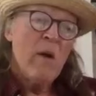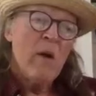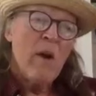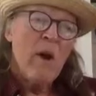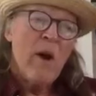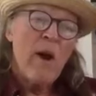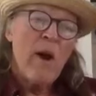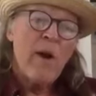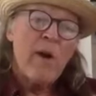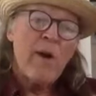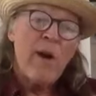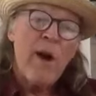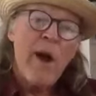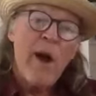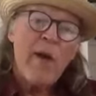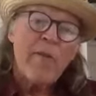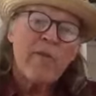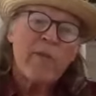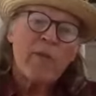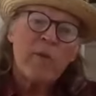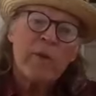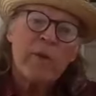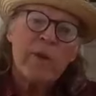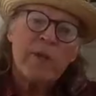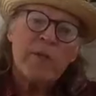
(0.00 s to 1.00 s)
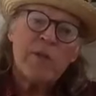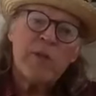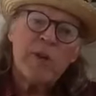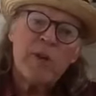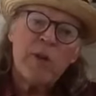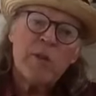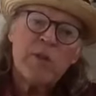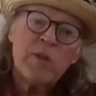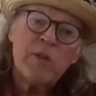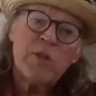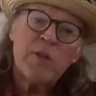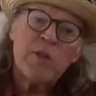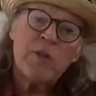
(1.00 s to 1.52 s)
archival
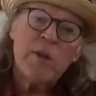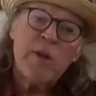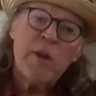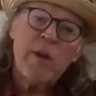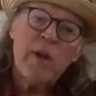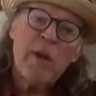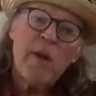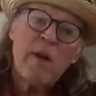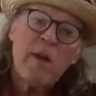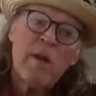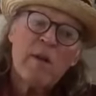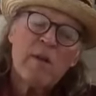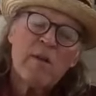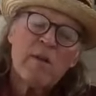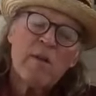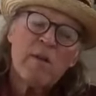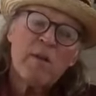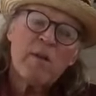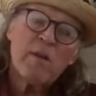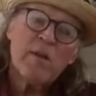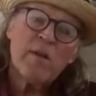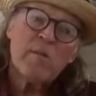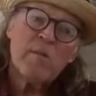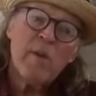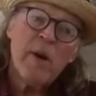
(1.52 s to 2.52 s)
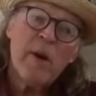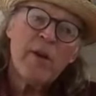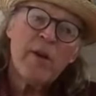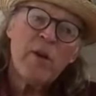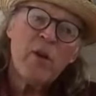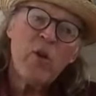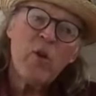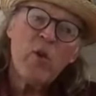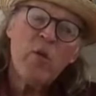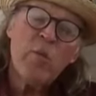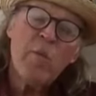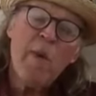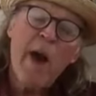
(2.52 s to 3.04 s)
research, and my
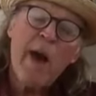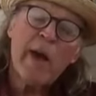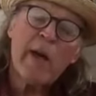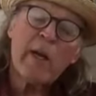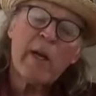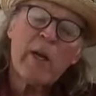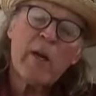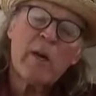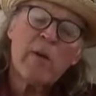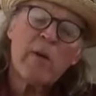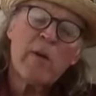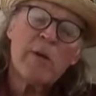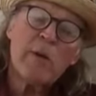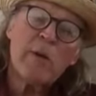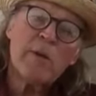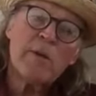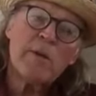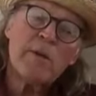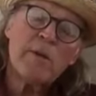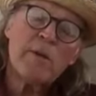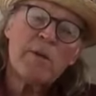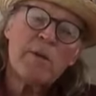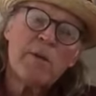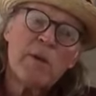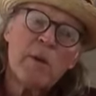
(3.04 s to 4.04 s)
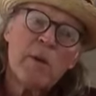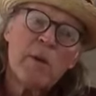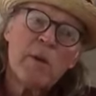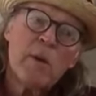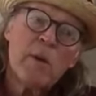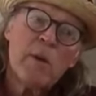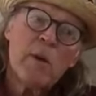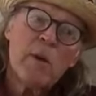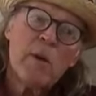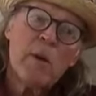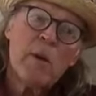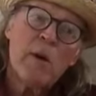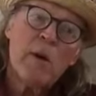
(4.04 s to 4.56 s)
new moniker is
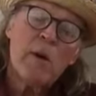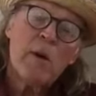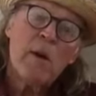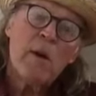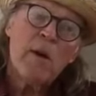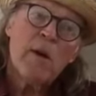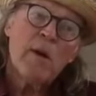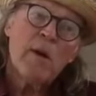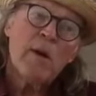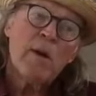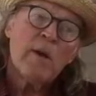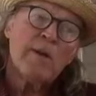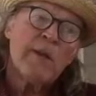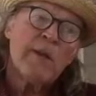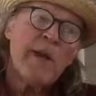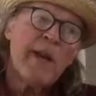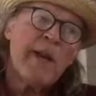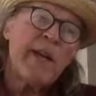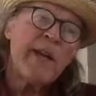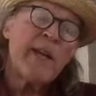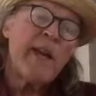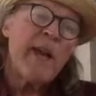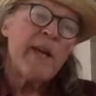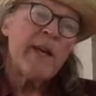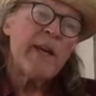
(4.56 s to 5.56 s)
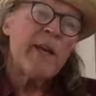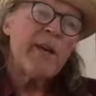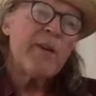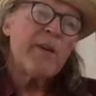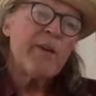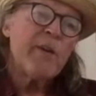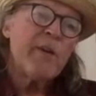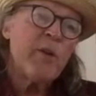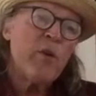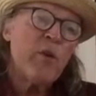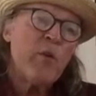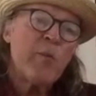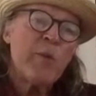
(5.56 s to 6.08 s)
dedicated
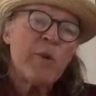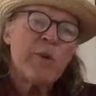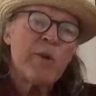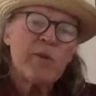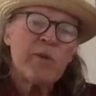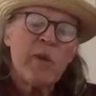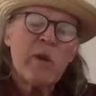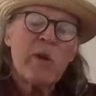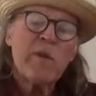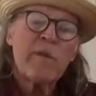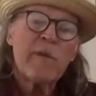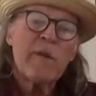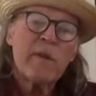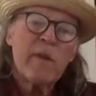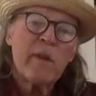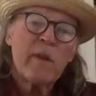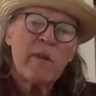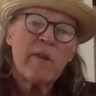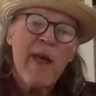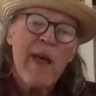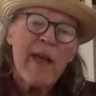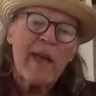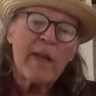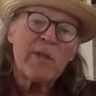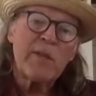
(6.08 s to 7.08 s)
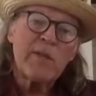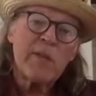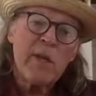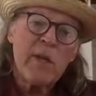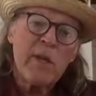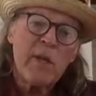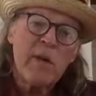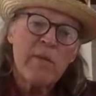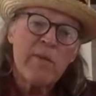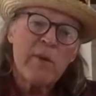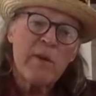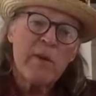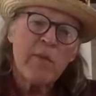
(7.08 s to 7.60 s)
to preserving the
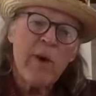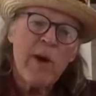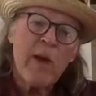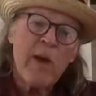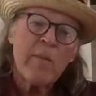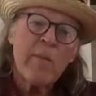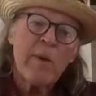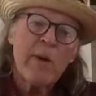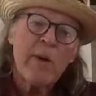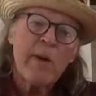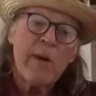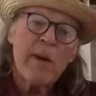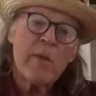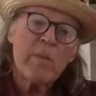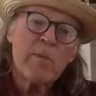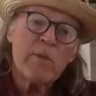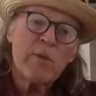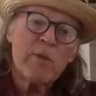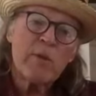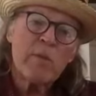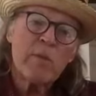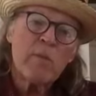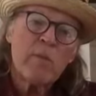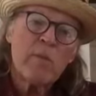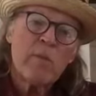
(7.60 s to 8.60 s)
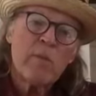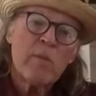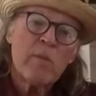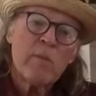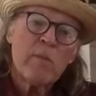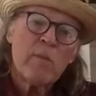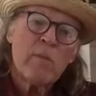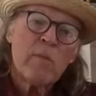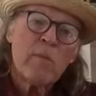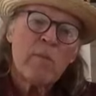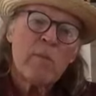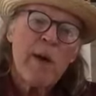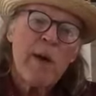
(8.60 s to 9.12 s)
legacy of the great mediums.
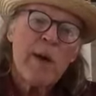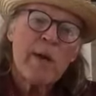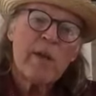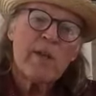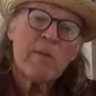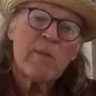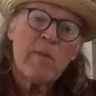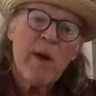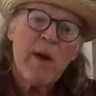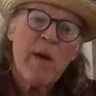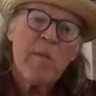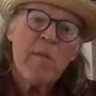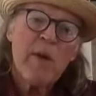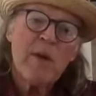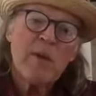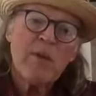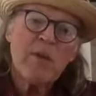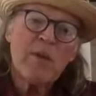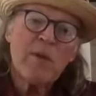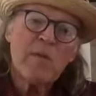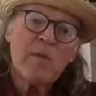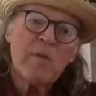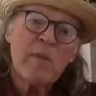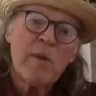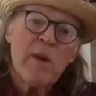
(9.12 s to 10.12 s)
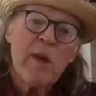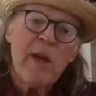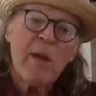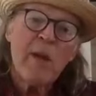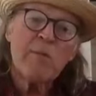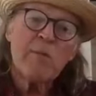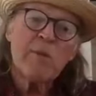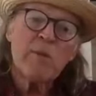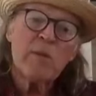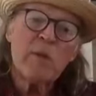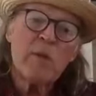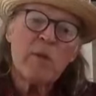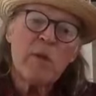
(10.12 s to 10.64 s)
That is my mission,
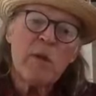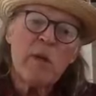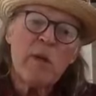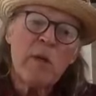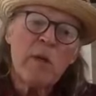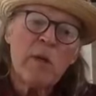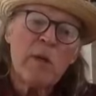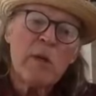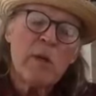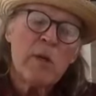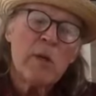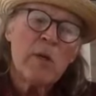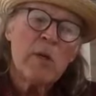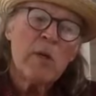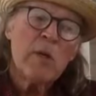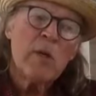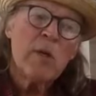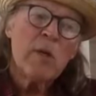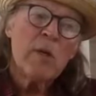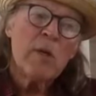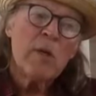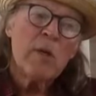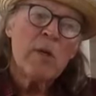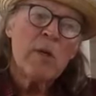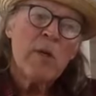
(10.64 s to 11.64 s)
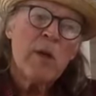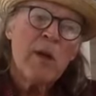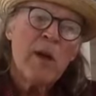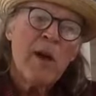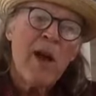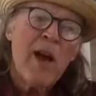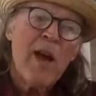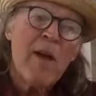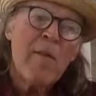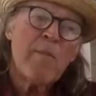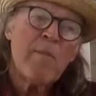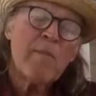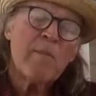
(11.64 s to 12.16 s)
absolutely.
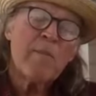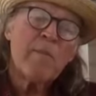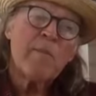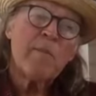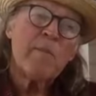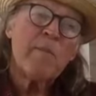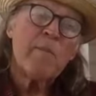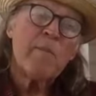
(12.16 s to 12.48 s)
I'm